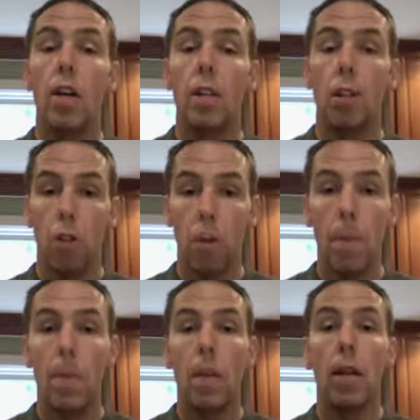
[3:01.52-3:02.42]
to
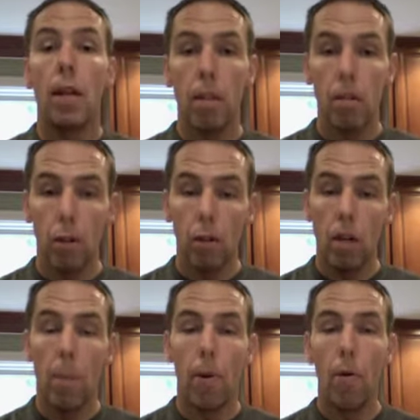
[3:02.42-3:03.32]
determine the length of the
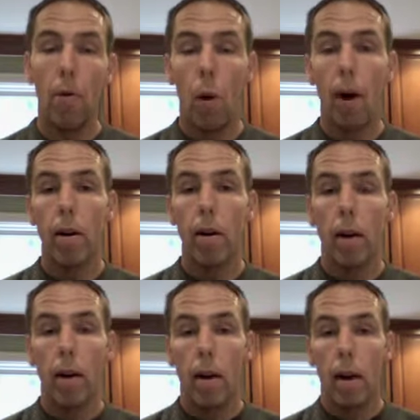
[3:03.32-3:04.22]
training period required
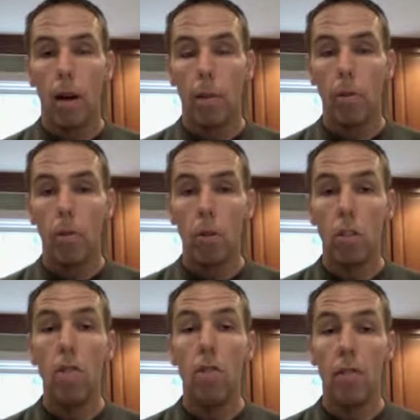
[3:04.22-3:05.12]
to
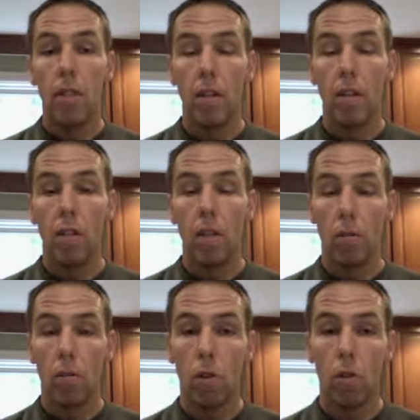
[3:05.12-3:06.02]
achieve the fitness and the
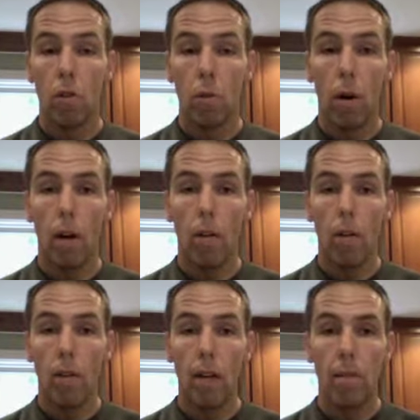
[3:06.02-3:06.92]
result that you want on
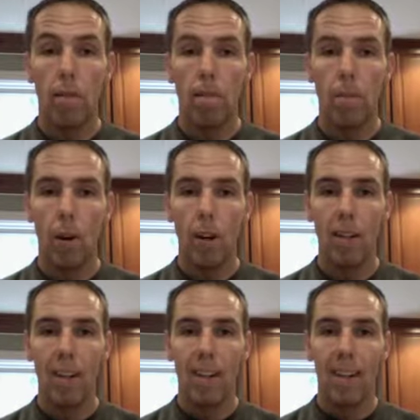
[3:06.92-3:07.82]
race day. All
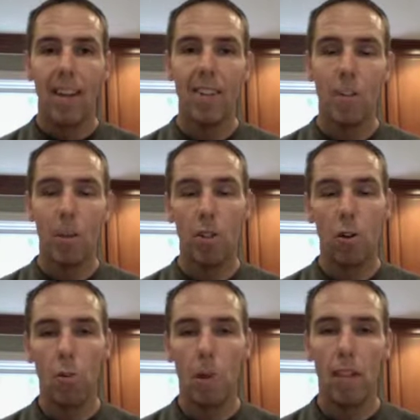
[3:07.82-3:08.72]
right? Thanks so much.
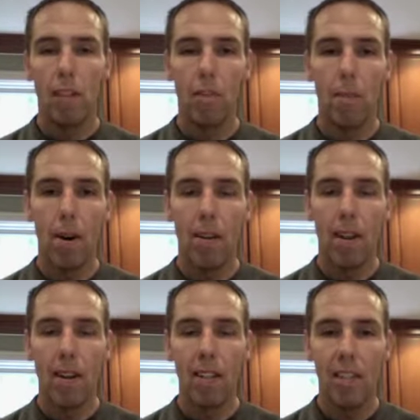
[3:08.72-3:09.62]
Coach Patrick from
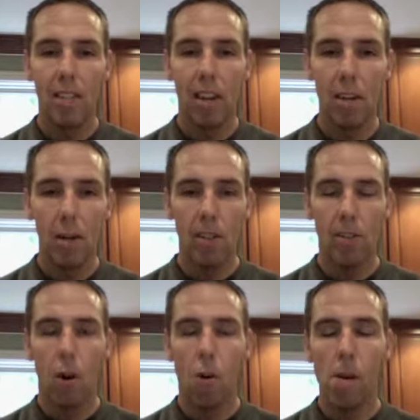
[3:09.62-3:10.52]

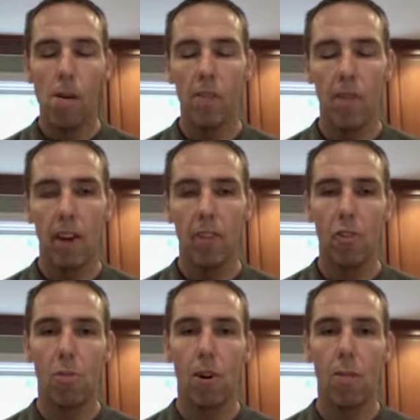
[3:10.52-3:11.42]
MarathonNation.us, home of the Faster,
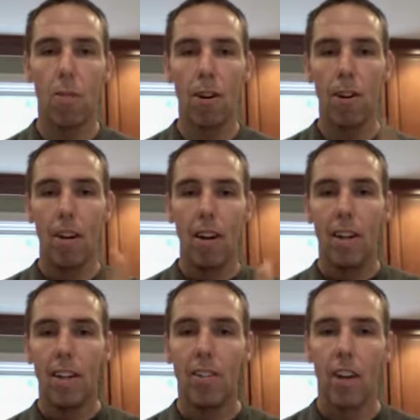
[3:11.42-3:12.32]
Smarter Runner,
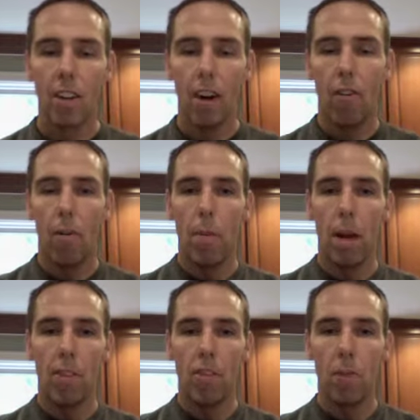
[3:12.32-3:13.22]
signing off. I'll be
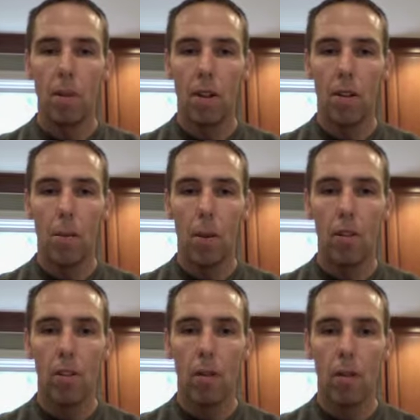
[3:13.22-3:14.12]
back soon with another
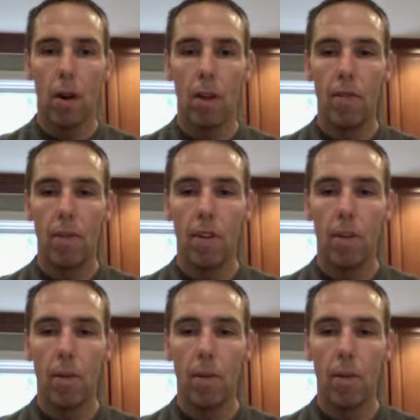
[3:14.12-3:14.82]
Boston Run Project video.